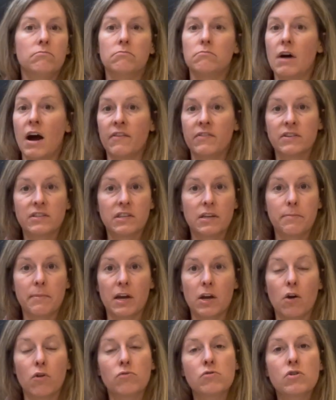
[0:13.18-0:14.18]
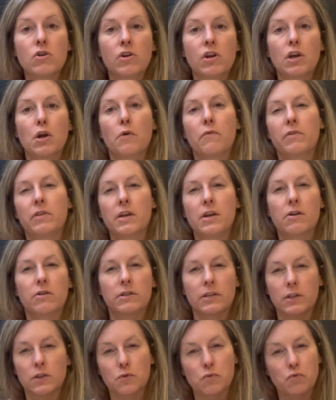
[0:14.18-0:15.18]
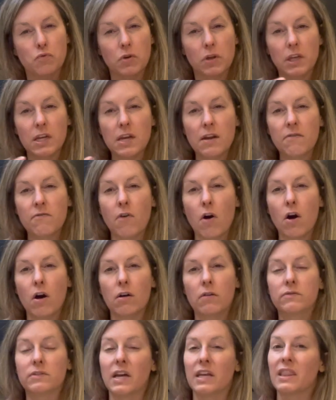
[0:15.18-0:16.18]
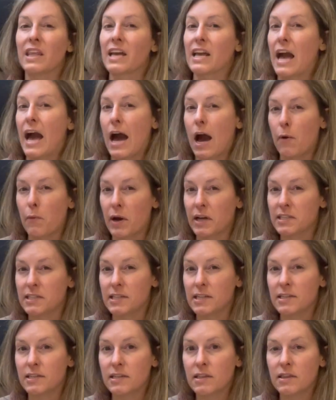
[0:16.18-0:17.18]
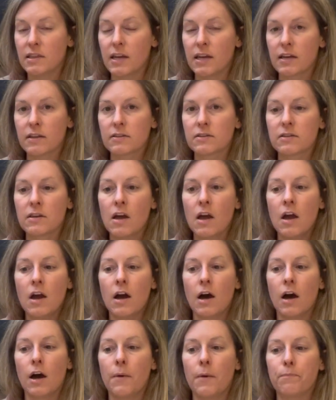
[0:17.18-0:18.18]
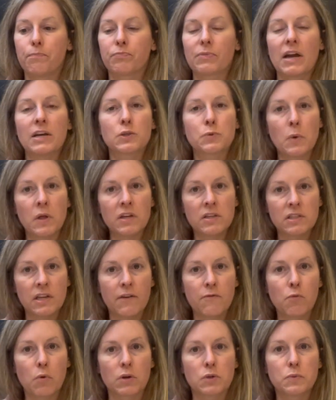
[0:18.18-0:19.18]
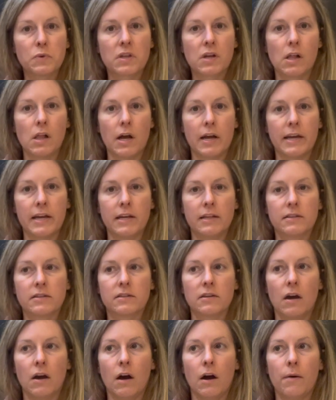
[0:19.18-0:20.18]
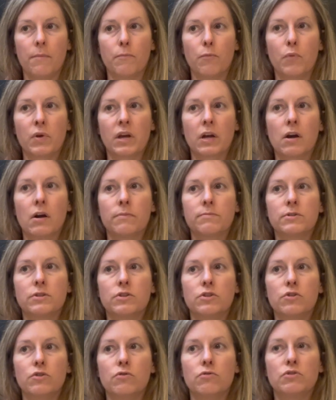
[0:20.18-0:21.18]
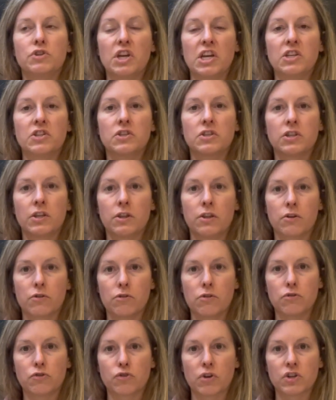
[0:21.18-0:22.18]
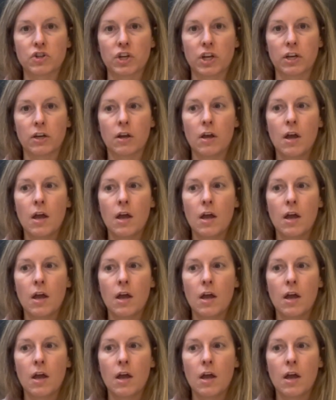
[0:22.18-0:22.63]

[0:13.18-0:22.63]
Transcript: Obviously, my own cooking over the years has really evolved and like how I season things, as well as I've worked with clients when it comes to changes in their nutrition.